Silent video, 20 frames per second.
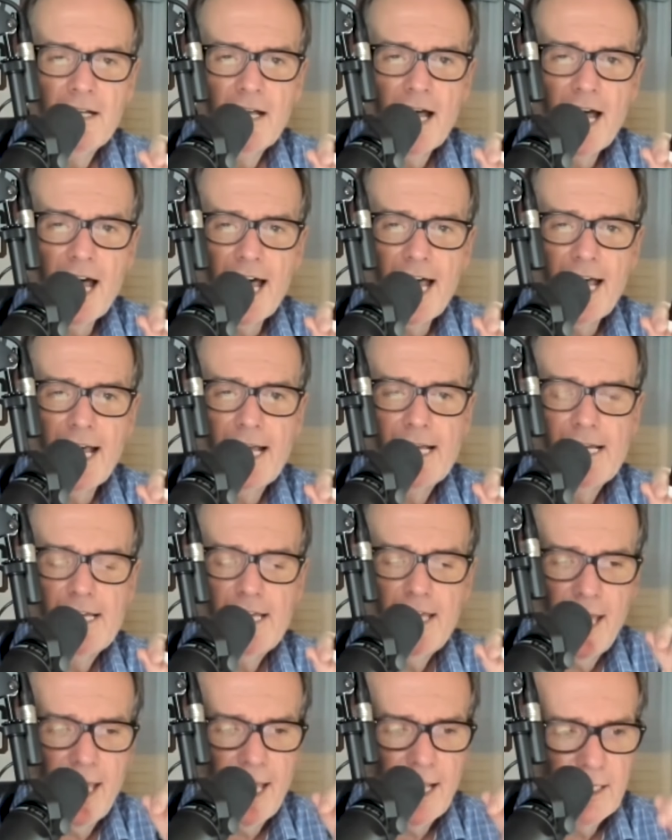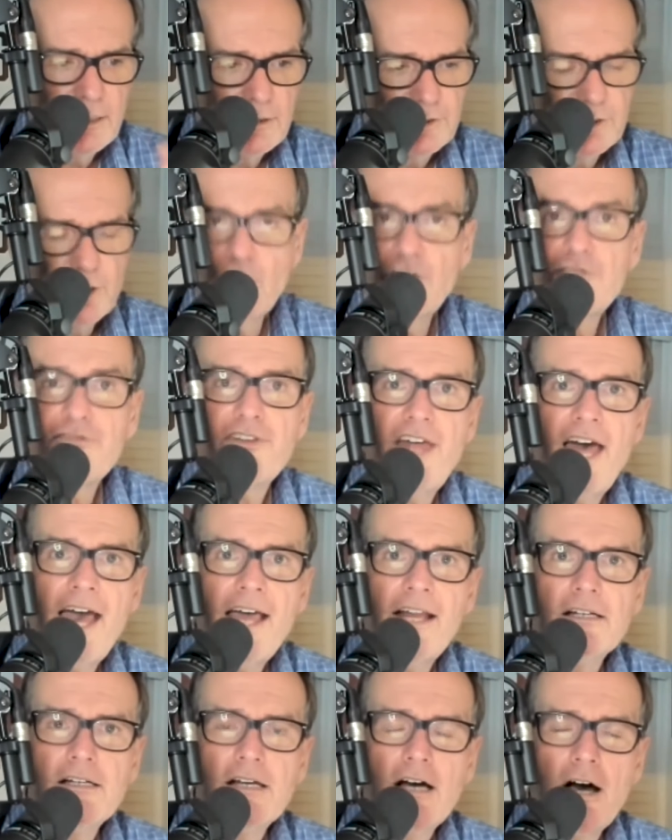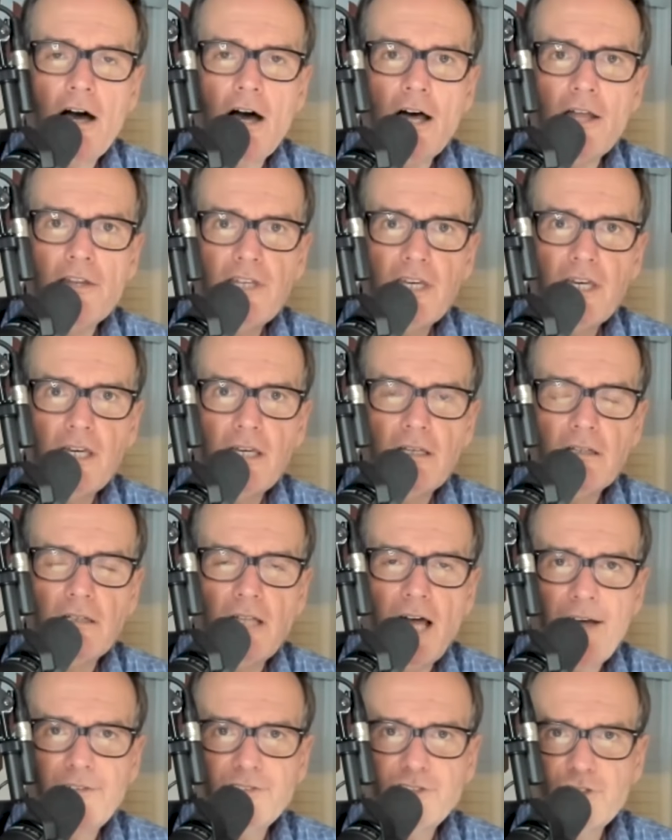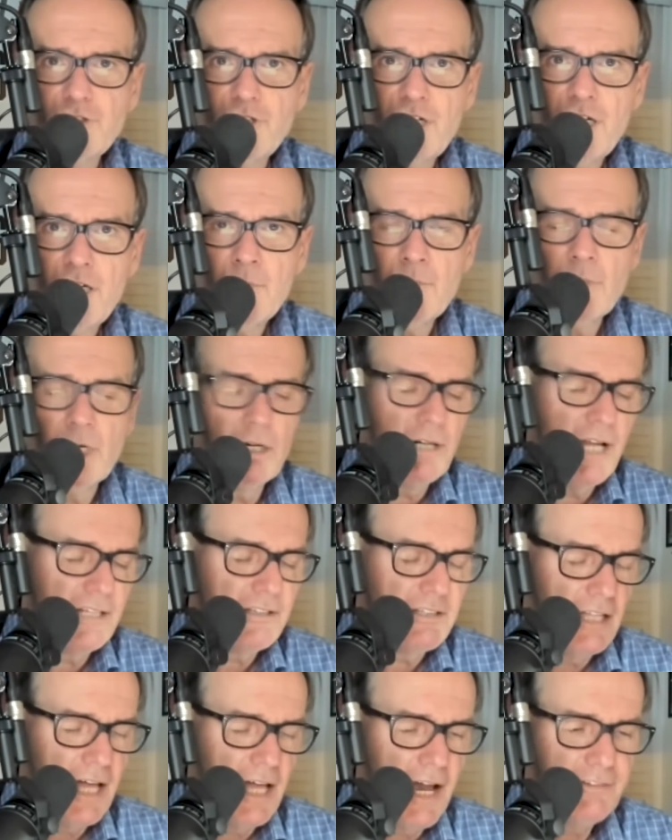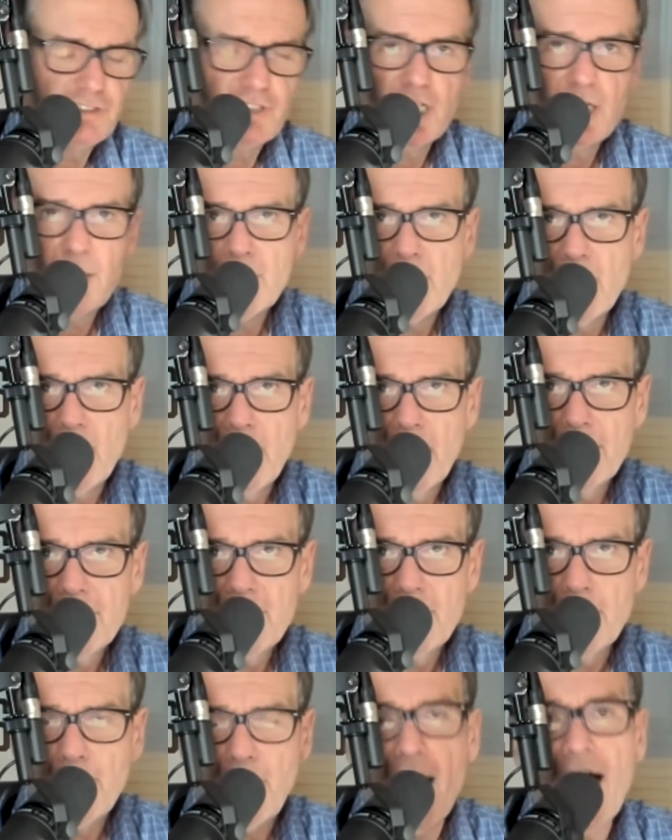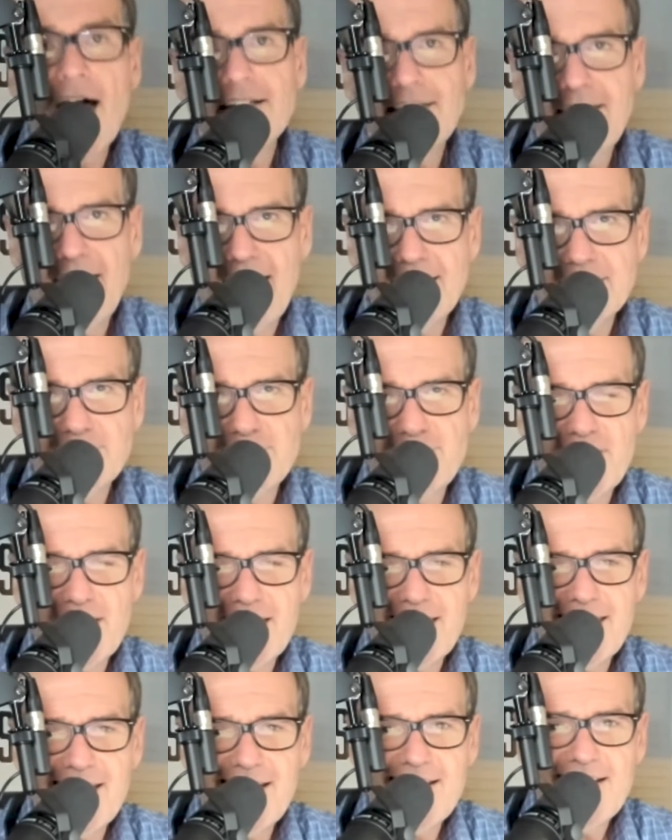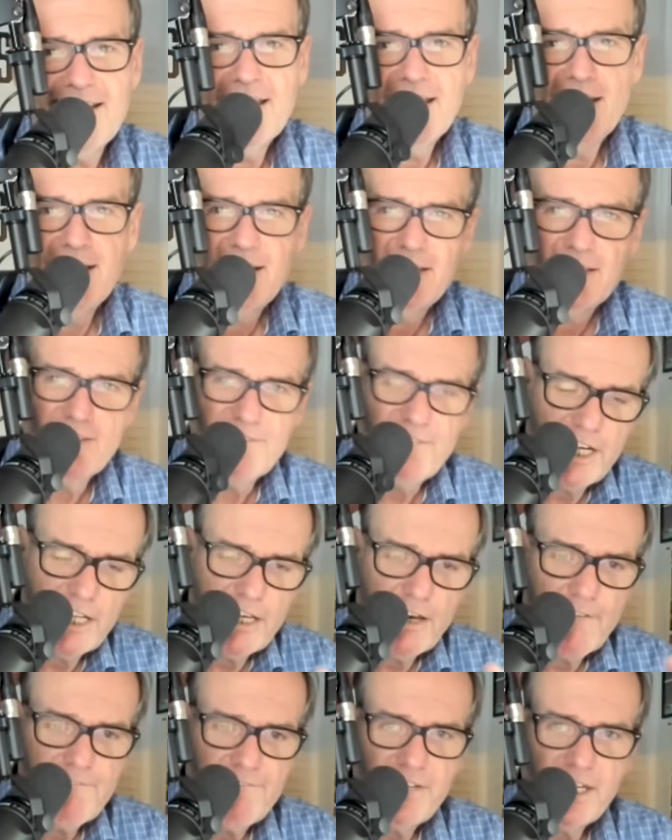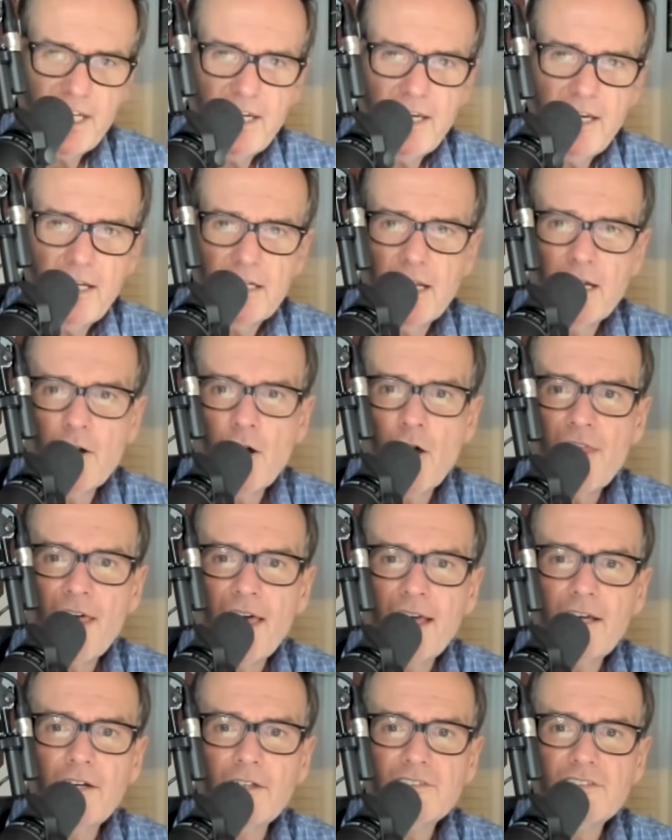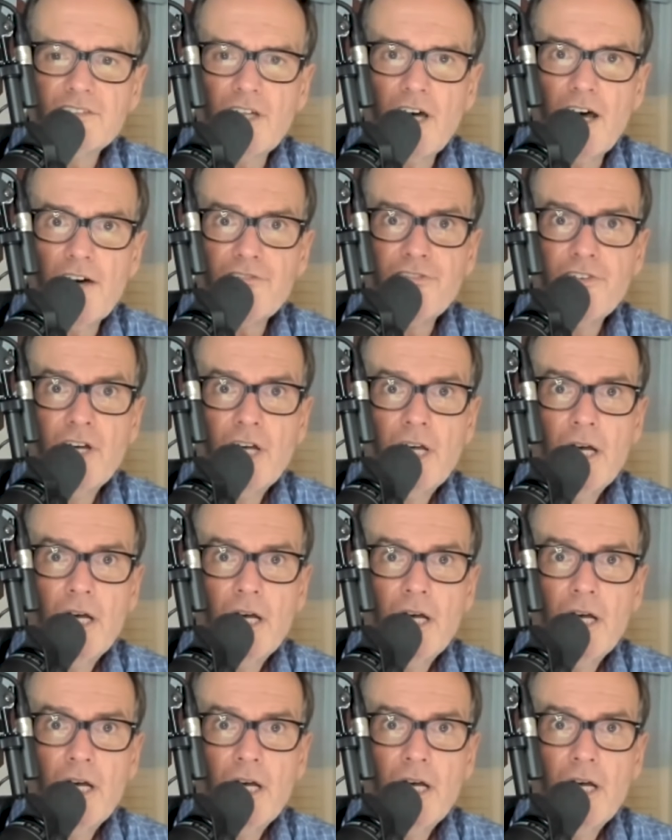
And so look for that on the live stream or not the live stream on the podcast feed, the video feed and all that good stuff.